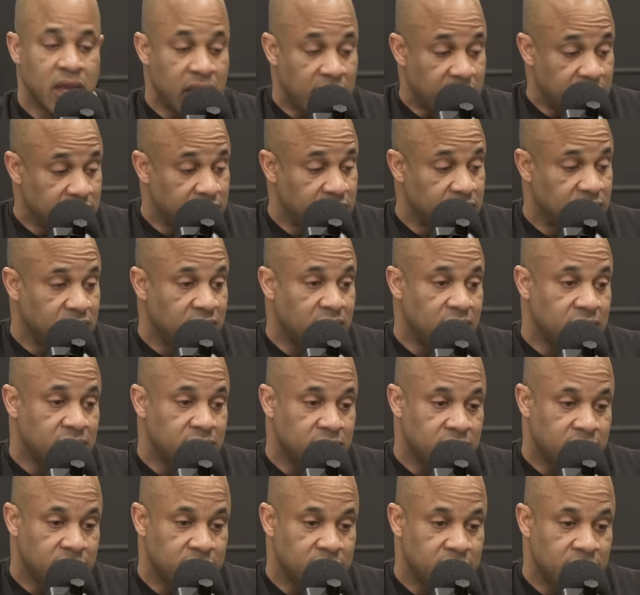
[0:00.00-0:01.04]
Yes.
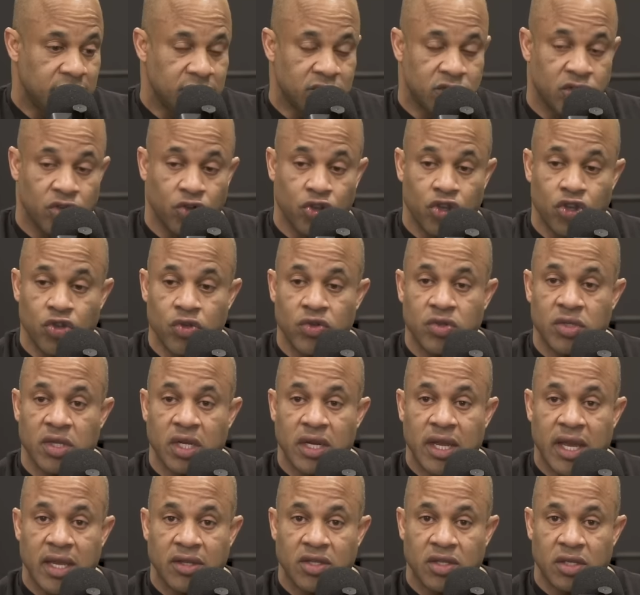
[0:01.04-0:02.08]
I still use it,
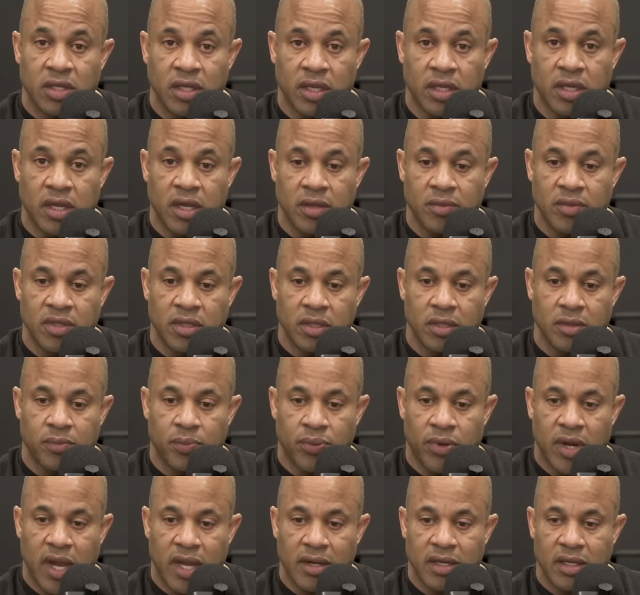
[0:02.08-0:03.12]
actually. It comes in a
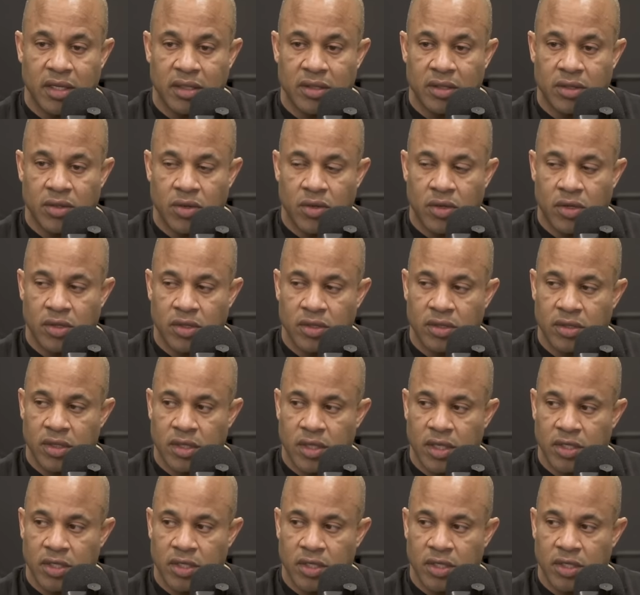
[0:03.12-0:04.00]
product called